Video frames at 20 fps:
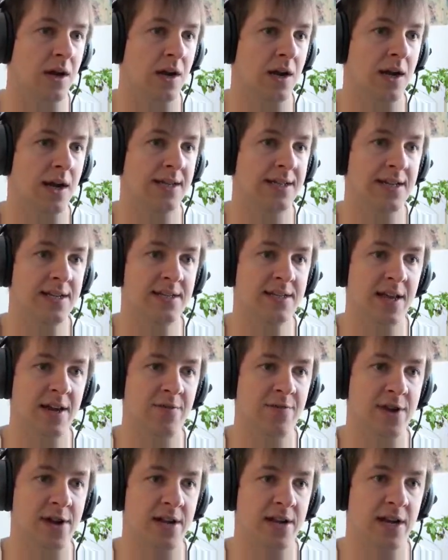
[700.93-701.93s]
Like, that's
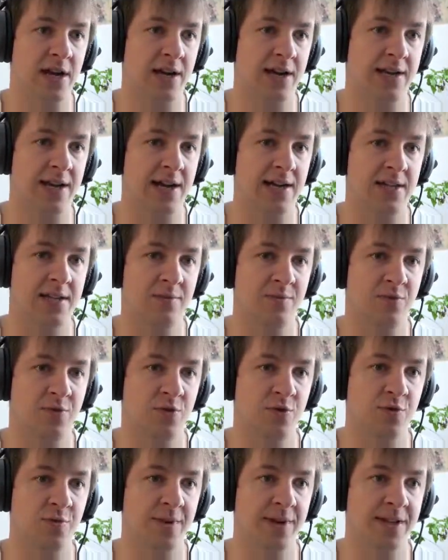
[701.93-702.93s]
definitely a nice
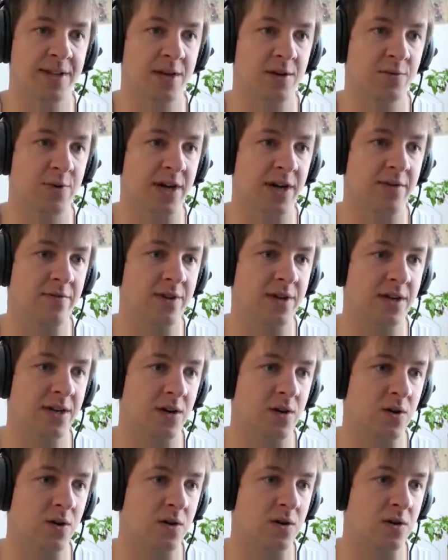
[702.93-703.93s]
improvement that we're having
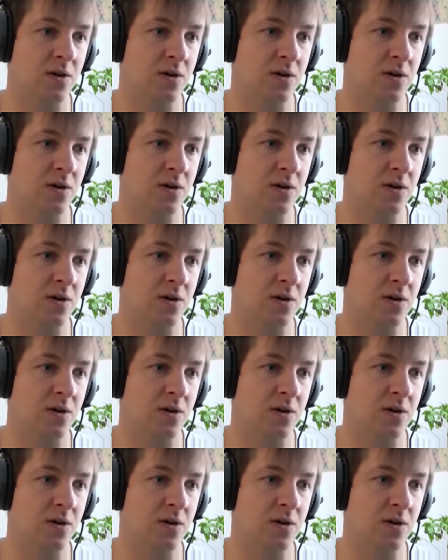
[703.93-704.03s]
now.